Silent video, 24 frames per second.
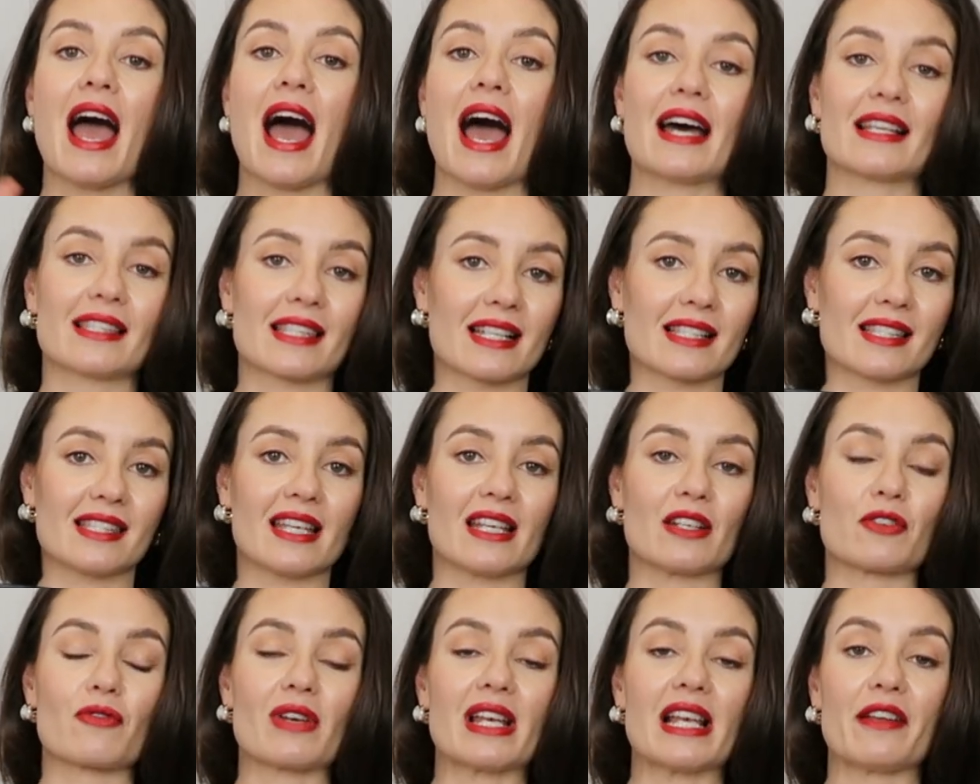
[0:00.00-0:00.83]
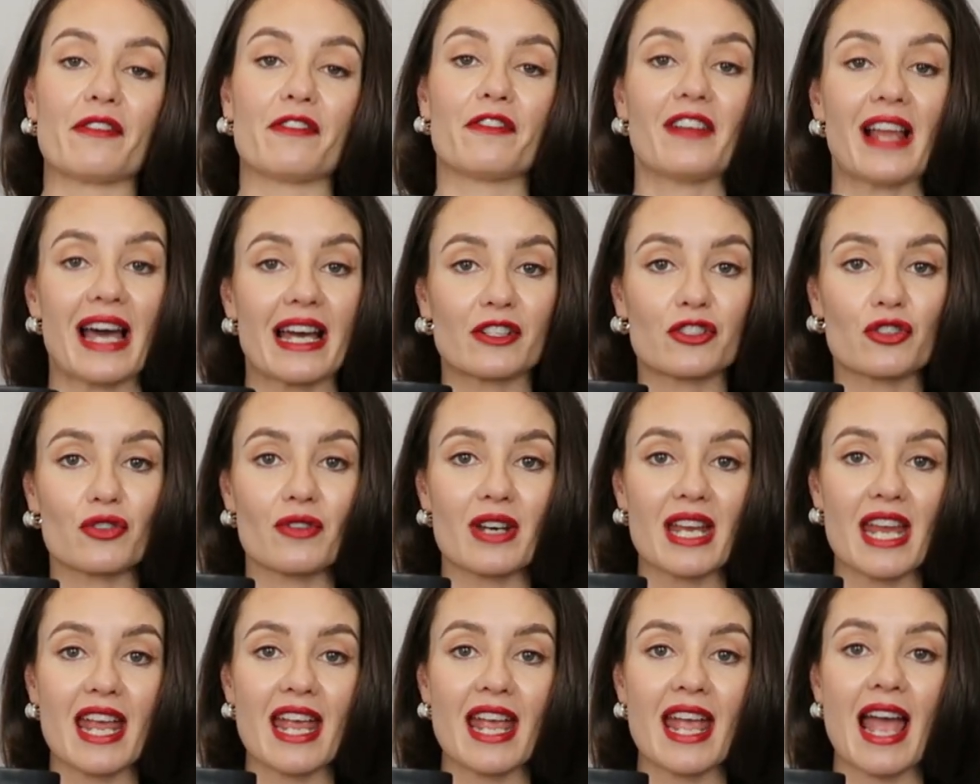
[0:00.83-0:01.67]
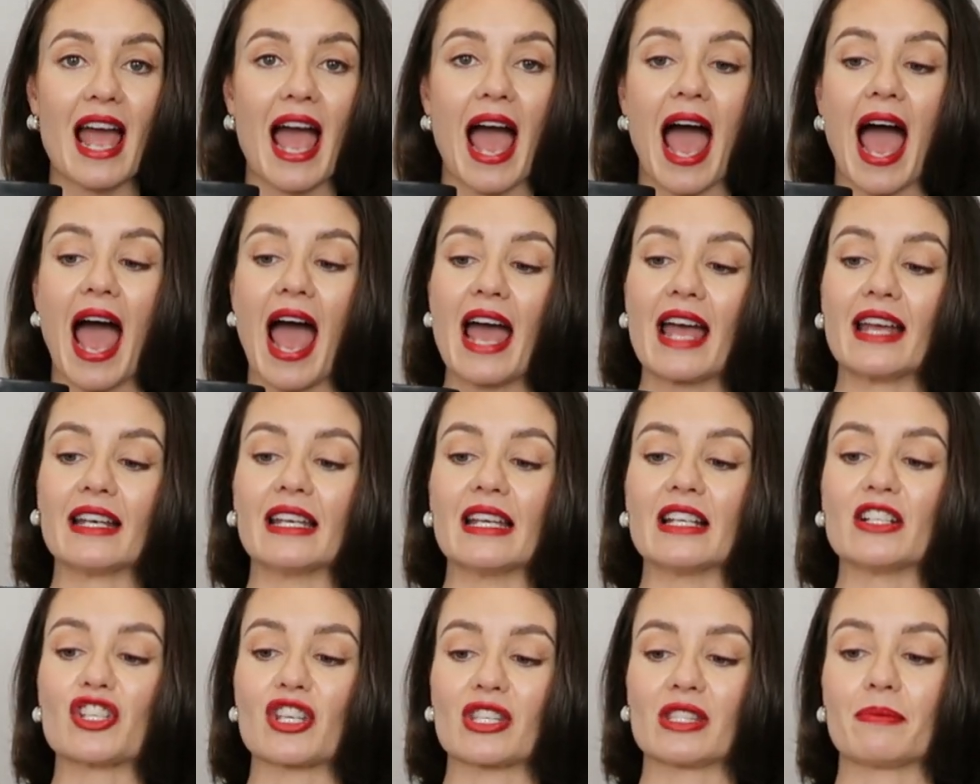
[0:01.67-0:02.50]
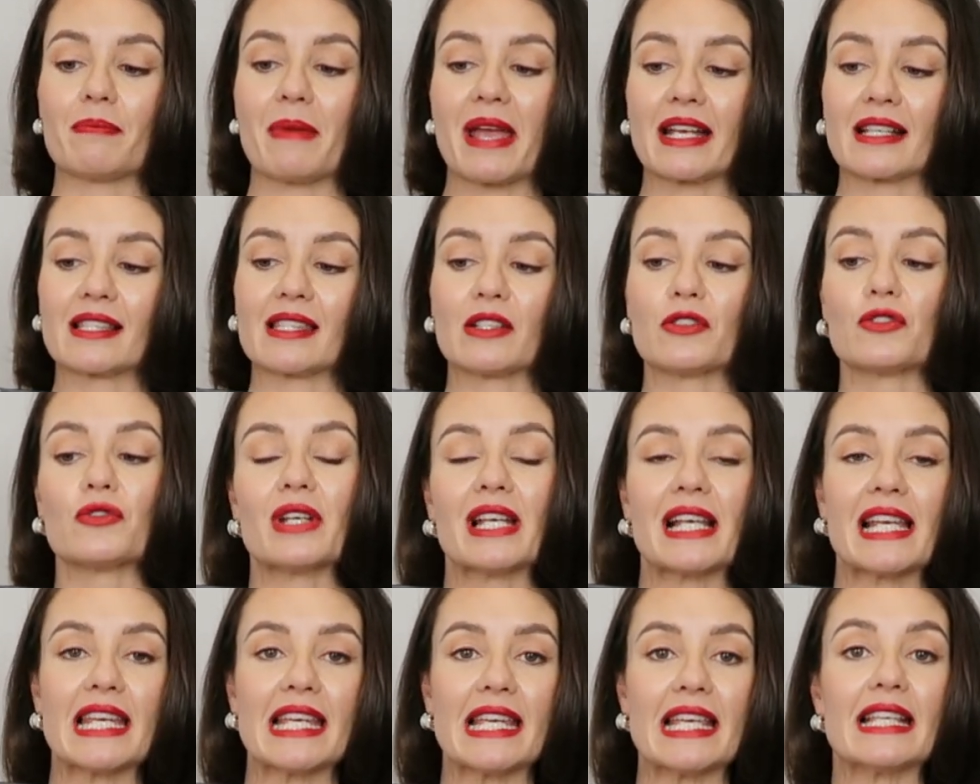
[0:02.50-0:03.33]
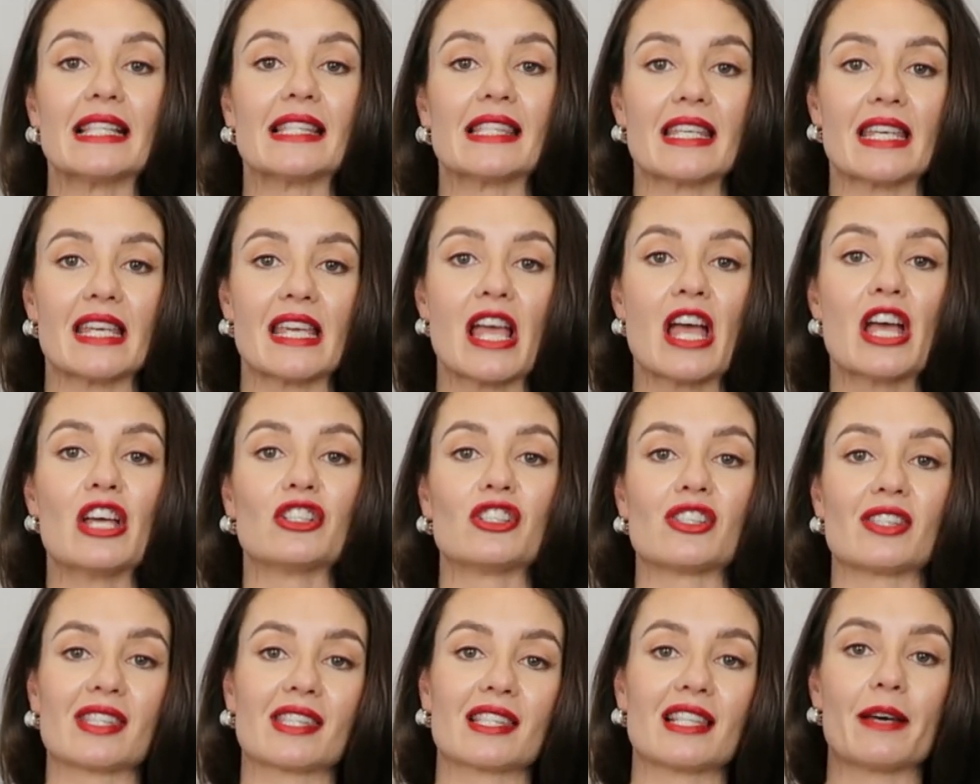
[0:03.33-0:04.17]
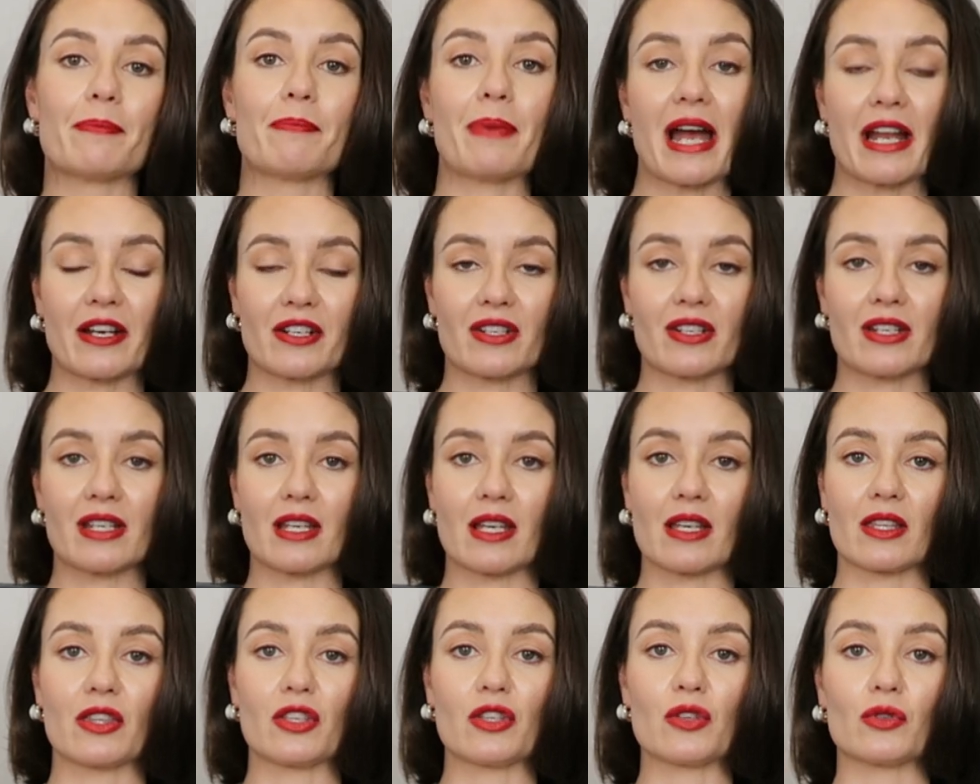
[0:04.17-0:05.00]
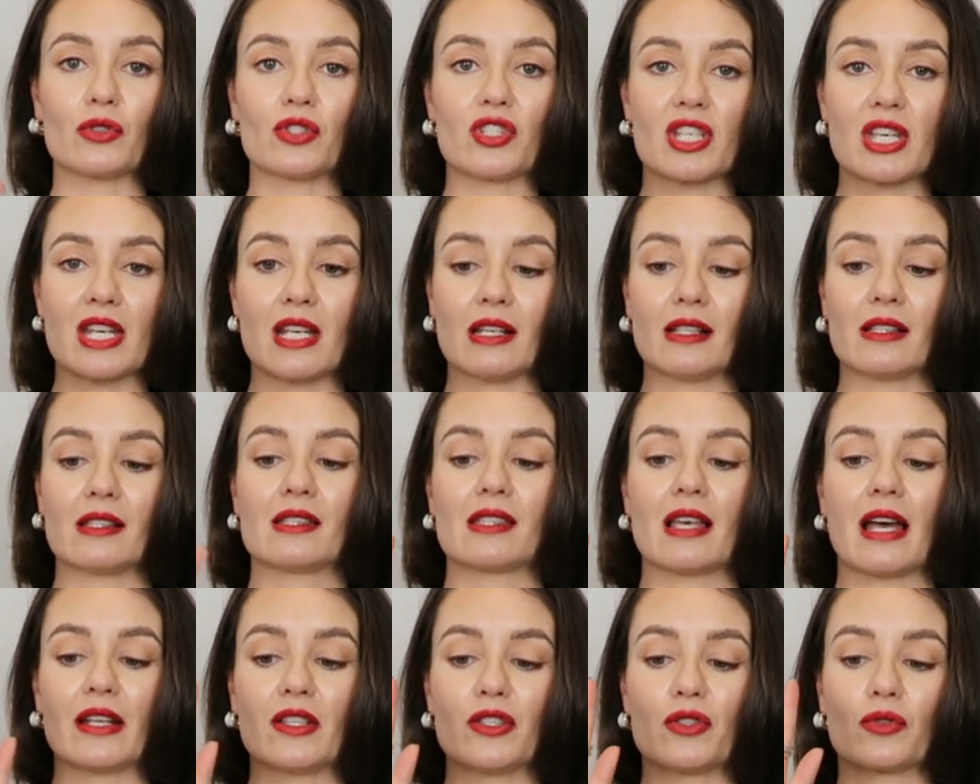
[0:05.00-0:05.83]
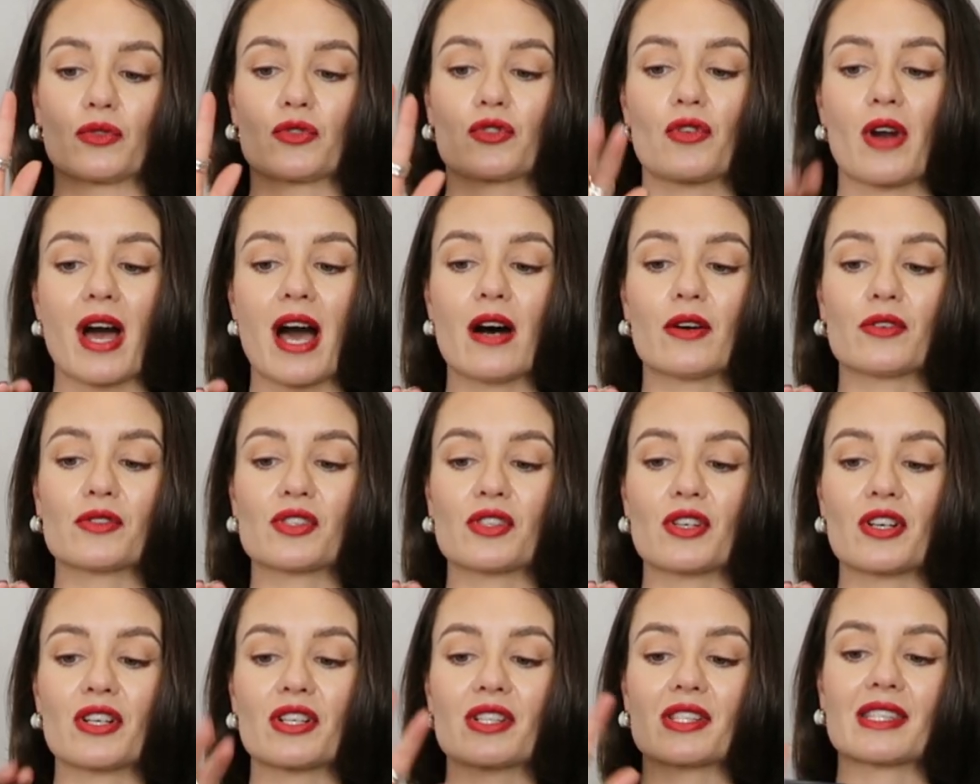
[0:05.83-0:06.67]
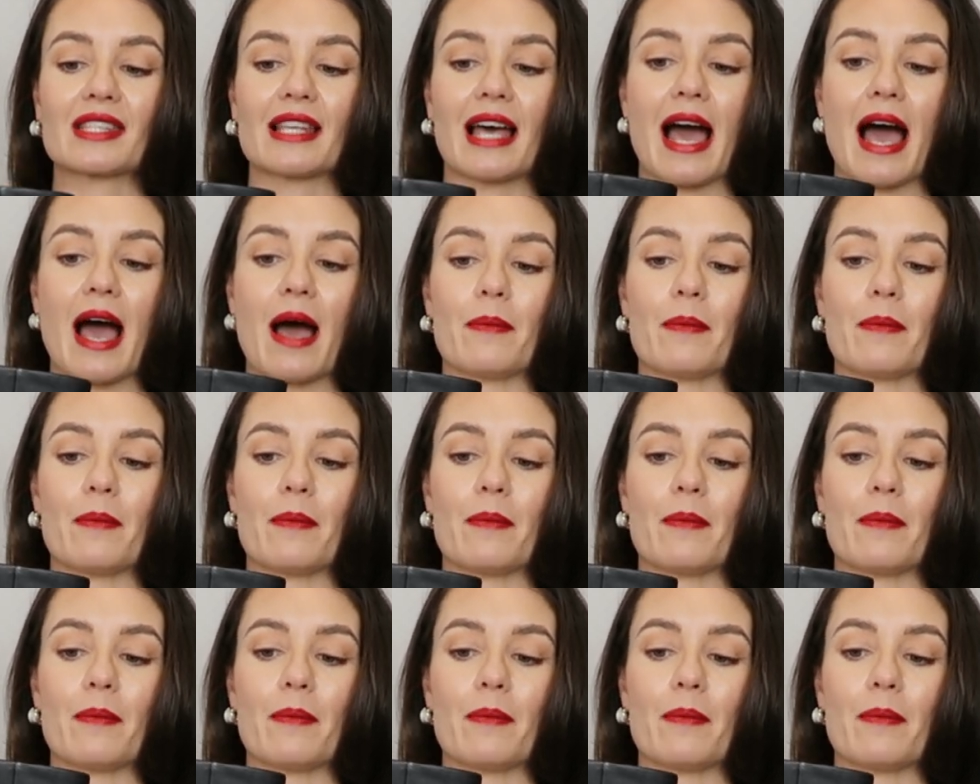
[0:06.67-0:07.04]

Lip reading: As I said, really flattering, and it just makes it really easy to slip underneath your jeans and your trousers.